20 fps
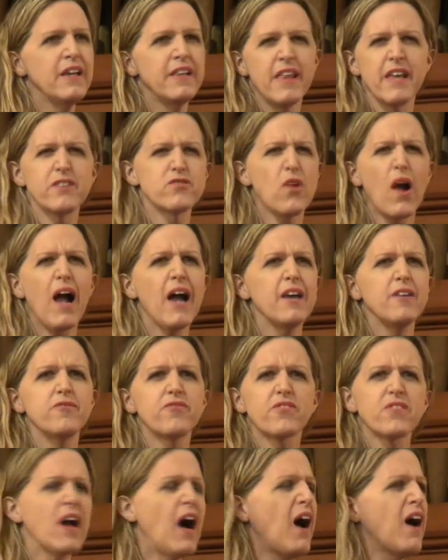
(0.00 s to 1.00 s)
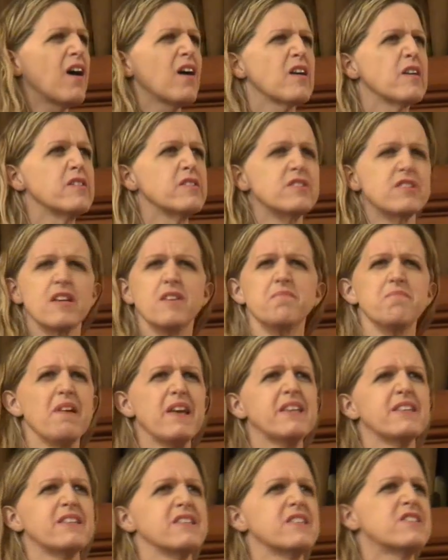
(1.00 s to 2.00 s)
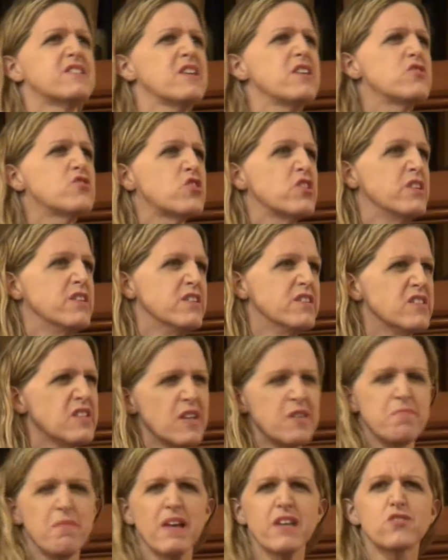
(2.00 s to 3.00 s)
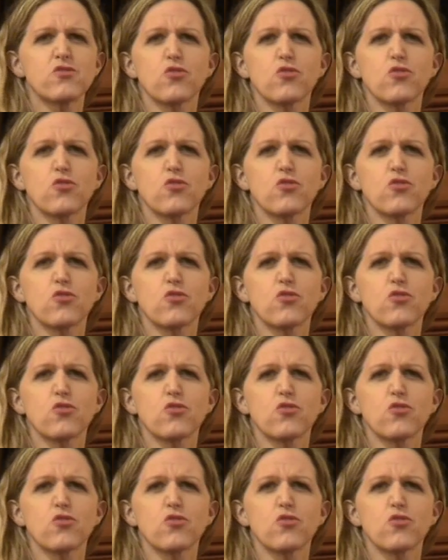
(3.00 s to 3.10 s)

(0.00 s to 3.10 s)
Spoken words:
They drive cars and make decisions and make